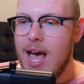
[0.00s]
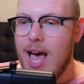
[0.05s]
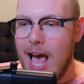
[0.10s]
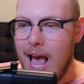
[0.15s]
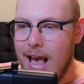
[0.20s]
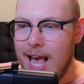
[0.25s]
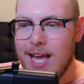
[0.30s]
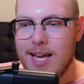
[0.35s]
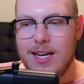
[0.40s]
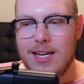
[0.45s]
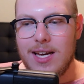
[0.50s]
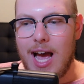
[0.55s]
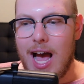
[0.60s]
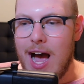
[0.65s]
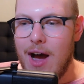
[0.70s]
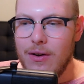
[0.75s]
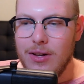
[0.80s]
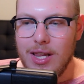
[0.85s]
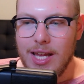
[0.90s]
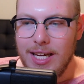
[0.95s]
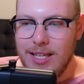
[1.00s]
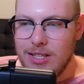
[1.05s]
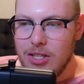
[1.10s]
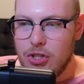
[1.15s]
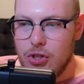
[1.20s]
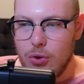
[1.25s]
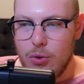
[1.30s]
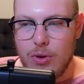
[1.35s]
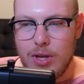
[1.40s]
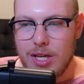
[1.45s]
And I would like to
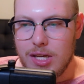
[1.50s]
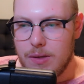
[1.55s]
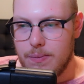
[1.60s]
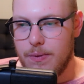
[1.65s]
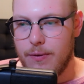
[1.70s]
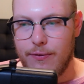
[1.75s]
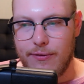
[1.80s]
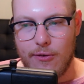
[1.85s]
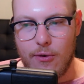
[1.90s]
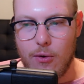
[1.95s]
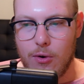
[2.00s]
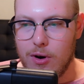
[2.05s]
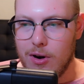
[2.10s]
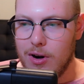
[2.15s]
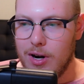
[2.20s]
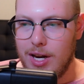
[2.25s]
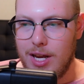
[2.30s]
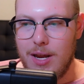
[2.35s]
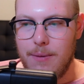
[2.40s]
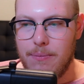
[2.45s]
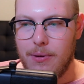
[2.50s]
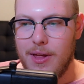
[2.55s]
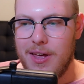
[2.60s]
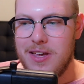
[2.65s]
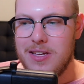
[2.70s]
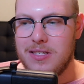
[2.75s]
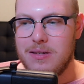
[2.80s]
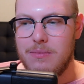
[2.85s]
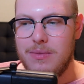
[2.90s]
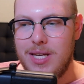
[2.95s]
do this before he
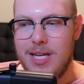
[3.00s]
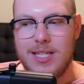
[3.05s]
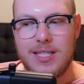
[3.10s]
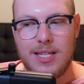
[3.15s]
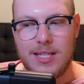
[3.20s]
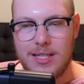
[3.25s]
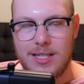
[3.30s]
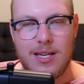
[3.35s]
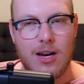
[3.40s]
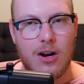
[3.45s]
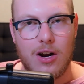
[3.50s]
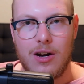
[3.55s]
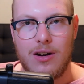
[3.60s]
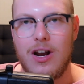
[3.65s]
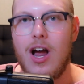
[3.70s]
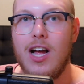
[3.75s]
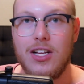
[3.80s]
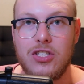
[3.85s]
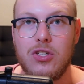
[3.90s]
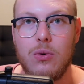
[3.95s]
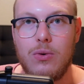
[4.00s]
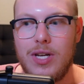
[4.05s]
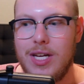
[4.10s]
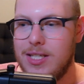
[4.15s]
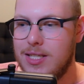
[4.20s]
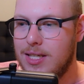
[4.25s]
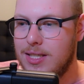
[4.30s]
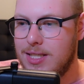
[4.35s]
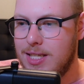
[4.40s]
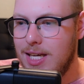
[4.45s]
plays some decent or not so
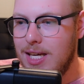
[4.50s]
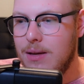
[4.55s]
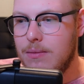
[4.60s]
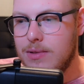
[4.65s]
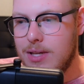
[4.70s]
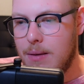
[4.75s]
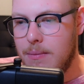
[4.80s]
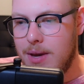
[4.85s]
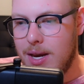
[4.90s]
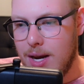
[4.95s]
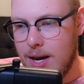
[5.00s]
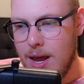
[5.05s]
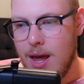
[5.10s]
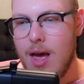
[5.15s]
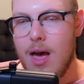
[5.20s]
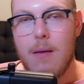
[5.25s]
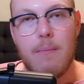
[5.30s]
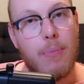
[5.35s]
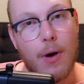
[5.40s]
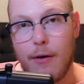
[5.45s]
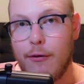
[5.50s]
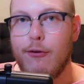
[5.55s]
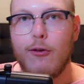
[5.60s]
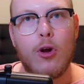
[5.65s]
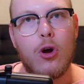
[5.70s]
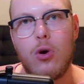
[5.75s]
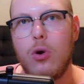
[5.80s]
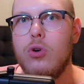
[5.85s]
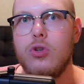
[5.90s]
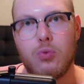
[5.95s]
decent teams. I mean,
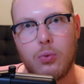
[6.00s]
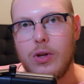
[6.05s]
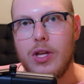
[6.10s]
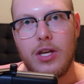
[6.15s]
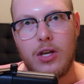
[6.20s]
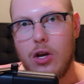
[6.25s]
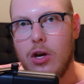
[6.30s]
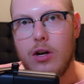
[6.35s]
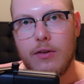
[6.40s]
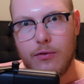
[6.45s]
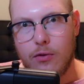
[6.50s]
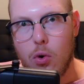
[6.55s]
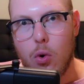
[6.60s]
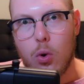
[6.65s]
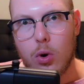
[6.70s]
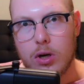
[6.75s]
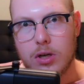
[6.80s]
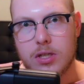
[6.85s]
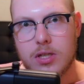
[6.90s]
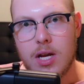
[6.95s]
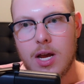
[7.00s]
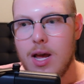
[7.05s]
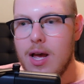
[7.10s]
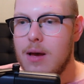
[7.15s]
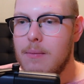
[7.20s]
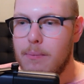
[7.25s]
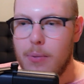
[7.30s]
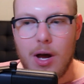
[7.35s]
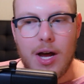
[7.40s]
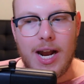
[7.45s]
Buffalo, who's really good, of course,
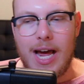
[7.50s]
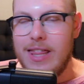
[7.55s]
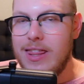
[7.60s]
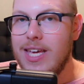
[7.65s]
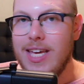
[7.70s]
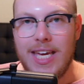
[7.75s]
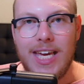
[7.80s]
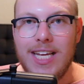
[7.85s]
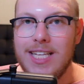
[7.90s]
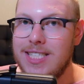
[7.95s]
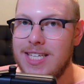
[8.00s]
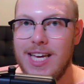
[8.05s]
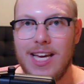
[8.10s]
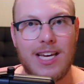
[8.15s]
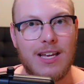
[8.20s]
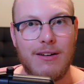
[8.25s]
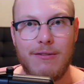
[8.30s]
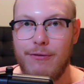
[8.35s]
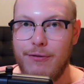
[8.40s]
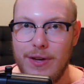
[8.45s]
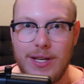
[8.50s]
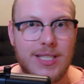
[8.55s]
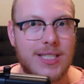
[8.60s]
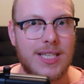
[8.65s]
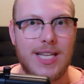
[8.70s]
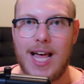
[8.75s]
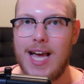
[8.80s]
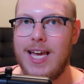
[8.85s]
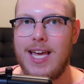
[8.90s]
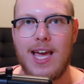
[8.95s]
but I think Etienne can feast
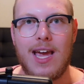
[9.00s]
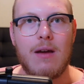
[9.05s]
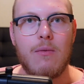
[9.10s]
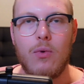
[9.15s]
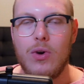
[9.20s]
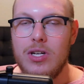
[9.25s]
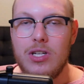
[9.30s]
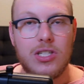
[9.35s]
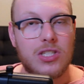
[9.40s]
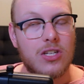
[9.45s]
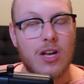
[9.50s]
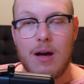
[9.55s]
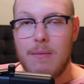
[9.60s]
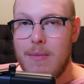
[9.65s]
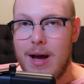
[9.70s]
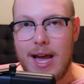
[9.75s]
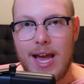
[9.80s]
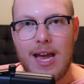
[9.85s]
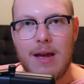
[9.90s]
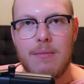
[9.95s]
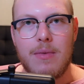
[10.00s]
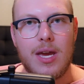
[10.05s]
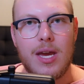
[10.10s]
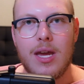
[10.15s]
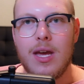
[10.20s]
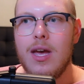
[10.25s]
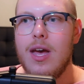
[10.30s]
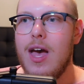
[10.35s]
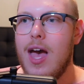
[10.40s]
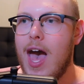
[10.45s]
in that game. We just saw
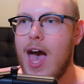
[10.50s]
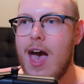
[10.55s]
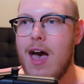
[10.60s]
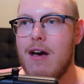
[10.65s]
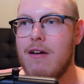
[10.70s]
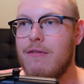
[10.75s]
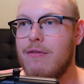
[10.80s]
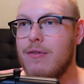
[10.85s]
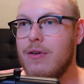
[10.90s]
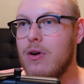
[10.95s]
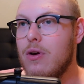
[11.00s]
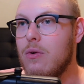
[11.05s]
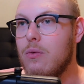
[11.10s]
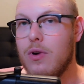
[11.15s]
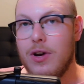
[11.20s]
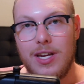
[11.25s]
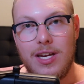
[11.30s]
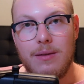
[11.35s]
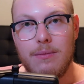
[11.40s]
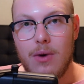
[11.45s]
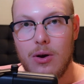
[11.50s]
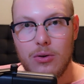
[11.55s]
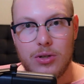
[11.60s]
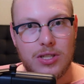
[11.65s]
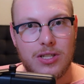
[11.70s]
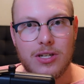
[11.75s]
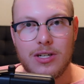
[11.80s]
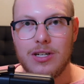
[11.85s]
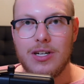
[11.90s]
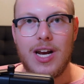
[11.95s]
Miami have Raheem
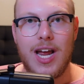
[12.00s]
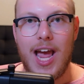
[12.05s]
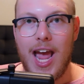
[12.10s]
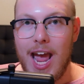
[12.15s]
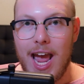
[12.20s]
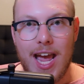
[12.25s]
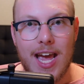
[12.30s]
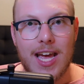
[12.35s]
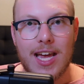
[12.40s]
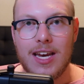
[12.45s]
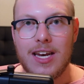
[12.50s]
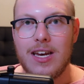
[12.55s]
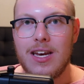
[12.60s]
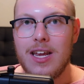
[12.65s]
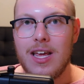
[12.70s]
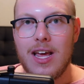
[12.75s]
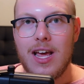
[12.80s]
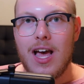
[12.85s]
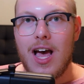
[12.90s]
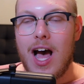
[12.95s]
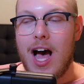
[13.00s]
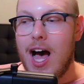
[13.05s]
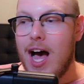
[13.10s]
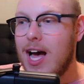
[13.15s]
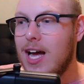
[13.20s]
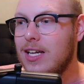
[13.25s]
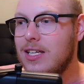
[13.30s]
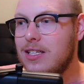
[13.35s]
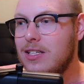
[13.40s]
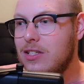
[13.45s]
Mostert and
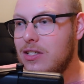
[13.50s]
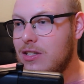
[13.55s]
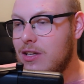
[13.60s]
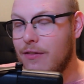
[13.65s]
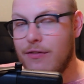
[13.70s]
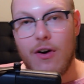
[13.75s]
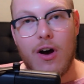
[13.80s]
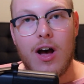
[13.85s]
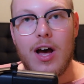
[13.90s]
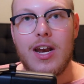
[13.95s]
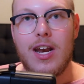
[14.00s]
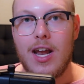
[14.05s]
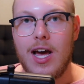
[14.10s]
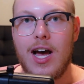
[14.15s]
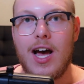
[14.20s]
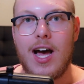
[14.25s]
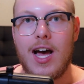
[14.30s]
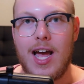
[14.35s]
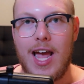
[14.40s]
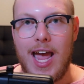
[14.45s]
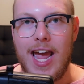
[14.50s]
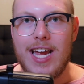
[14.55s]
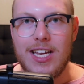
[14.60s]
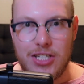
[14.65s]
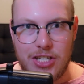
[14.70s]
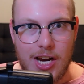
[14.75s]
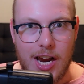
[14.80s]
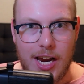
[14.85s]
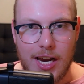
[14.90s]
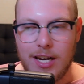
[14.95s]
uh, De'Von uh,
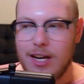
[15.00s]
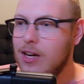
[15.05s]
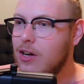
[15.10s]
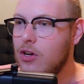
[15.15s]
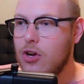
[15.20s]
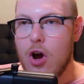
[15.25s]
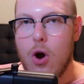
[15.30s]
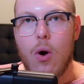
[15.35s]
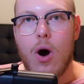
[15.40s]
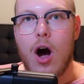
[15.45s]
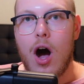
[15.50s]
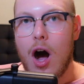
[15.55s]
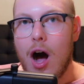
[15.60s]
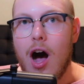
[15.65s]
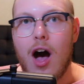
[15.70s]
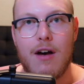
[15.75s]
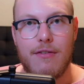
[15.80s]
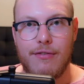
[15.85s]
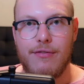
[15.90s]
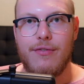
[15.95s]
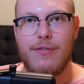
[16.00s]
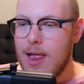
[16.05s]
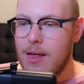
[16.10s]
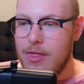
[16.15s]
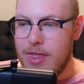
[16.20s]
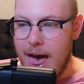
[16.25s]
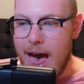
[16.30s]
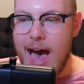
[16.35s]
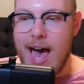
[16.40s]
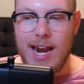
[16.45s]
Achane go off.
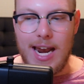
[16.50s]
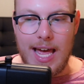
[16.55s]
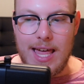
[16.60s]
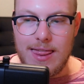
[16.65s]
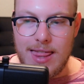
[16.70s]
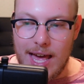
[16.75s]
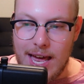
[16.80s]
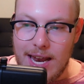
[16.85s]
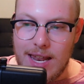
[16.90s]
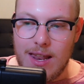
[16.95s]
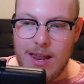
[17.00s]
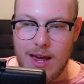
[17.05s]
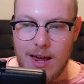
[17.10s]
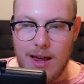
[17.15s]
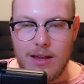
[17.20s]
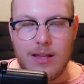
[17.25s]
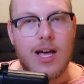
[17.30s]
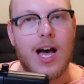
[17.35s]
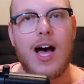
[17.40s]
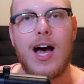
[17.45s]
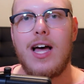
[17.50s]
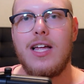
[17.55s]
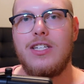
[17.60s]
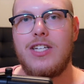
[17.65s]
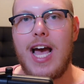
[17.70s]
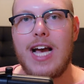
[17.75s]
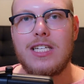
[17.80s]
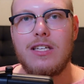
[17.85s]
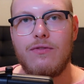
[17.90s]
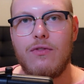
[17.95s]
That and then uh,
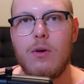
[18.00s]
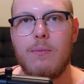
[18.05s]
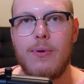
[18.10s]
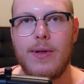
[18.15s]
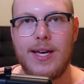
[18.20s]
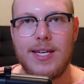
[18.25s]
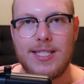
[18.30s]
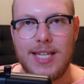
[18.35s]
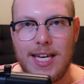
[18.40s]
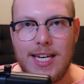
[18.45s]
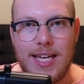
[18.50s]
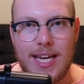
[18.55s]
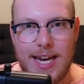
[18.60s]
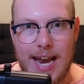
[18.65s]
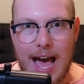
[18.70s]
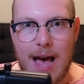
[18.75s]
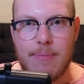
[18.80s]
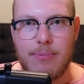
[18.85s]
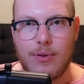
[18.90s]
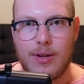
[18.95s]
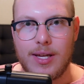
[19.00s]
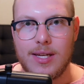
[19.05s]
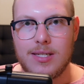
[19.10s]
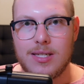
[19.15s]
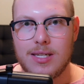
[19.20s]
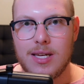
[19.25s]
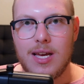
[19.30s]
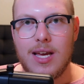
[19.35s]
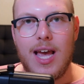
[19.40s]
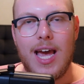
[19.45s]
Jacksonville plays
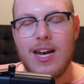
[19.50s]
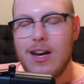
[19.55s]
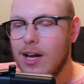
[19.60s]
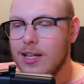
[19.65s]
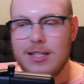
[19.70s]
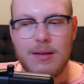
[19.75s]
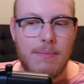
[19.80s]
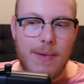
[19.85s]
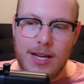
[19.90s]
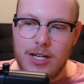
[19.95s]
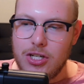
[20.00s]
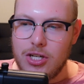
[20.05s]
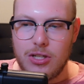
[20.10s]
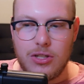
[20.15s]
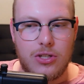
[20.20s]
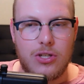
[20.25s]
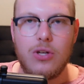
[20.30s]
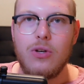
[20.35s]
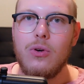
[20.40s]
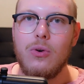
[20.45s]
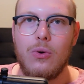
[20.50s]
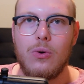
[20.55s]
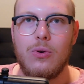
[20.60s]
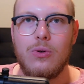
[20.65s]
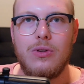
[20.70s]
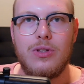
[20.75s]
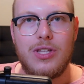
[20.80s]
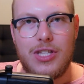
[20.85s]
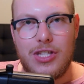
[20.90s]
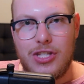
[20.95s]
Indianapolis. And not to mention, too,
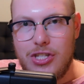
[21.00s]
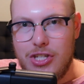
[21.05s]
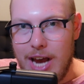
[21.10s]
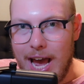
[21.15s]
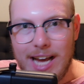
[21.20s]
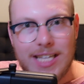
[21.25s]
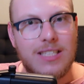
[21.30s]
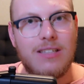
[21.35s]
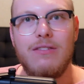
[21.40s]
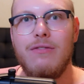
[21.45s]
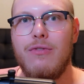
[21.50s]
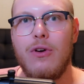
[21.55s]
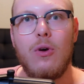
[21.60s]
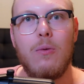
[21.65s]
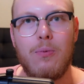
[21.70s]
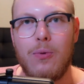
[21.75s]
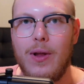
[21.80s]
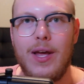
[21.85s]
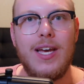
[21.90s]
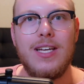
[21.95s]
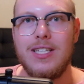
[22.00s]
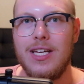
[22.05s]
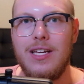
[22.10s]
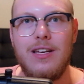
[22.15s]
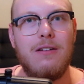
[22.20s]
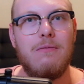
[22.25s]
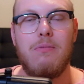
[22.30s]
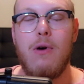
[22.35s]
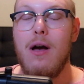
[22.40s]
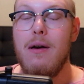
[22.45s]
Jacksonville plays
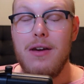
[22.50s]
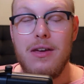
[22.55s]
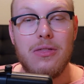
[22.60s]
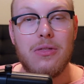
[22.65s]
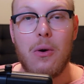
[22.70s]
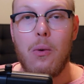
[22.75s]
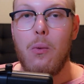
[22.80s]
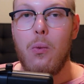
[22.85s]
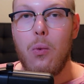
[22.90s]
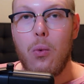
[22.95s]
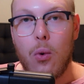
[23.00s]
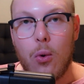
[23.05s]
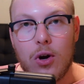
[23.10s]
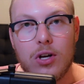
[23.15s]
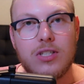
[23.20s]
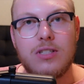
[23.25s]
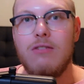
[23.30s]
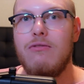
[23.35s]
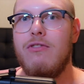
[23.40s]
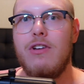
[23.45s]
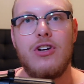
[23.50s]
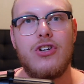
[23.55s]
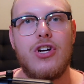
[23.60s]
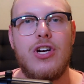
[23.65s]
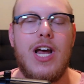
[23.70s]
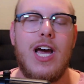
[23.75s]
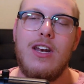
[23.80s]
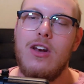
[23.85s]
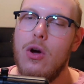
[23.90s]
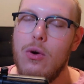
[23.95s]
in probably the worst
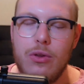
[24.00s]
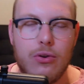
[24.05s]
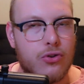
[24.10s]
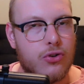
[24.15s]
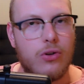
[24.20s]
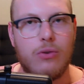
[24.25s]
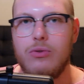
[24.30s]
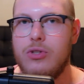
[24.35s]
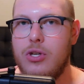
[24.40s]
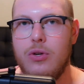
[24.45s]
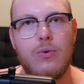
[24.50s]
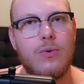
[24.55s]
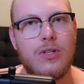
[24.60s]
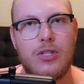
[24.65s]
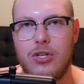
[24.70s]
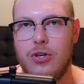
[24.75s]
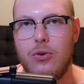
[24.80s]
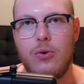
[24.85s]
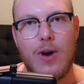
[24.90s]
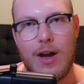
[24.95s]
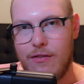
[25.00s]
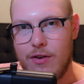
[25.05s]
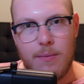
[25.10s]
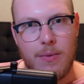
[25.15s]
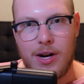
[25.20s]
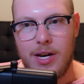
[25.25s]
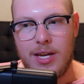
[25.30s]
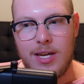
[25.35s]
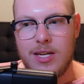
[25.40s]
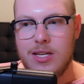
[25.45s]
division. I know they're still two and two,
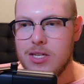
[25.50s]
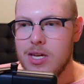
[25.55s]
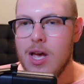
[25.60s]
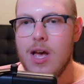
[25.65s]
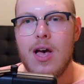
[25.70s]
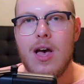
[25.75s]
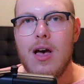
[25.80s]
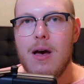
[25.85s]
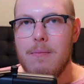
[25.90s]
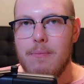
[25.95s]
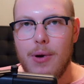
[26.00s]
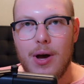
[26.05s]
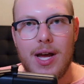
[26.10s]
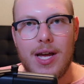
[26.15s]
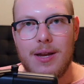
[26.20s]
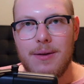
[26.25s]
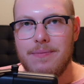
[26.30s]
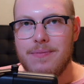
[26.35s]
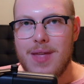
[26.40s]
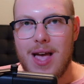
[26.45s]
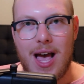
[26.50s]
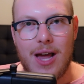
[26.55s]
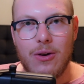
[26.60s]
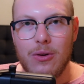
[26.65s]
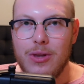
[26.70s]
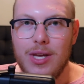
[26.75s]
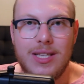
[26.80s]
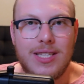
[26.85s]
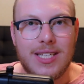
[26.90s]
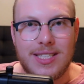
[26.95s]
everybody is, but I
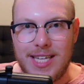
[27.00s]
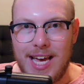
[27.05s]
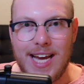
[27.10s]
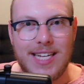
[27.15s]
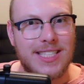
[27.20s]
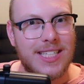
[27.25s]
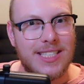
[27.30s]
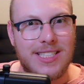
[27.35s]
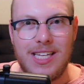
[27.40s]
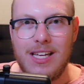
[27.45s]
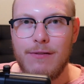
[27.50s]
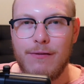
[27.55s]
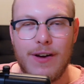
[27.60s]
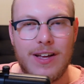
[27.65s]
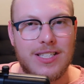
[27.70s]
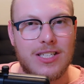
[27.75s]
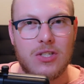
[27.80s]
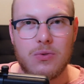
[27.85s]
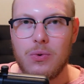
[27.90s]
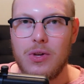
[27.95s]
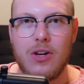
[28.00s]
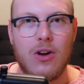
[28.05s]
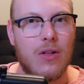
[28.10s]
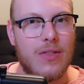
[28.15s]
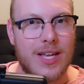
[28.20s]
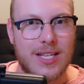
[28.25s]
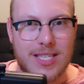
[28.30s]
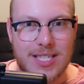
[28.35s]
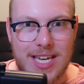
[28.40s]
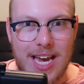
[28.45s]
don't think the Texans defense is really all
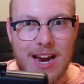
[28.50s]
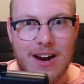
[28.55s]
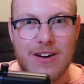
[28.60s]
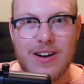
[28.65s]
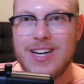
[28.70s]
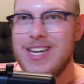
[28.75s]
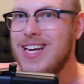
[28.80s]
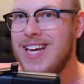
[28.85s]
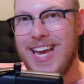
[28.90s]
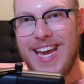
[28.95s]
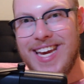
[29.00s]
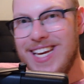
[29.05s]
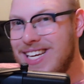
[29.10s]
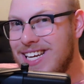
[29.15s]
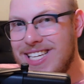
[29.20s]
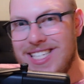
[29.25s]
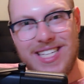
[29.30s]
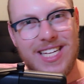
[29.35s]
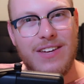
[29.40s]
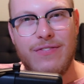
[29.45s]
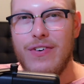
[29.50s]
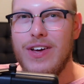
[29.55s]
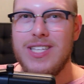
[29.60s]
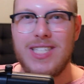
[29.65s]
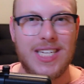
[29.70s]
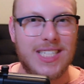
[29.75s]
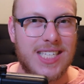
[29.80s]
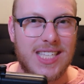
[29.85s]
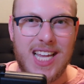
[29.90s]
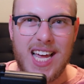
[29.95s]
that scary. Indy's defense
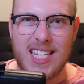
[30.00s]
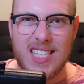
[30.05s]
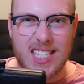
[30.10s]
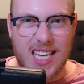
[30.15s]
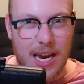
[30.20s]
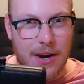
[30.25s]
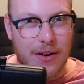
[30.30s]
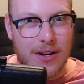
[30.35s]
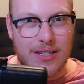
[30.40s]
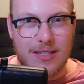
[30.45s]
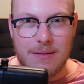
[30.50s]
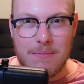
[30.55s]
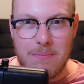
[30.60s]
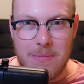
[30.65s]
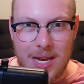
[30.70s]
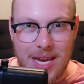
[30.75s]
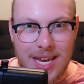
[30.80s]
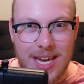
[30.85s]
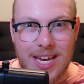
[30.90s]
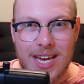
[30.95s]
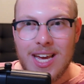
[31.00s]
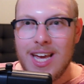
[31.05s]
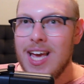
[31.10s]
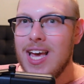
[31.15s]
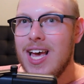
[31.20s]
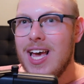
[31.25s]
isn't that scary to me.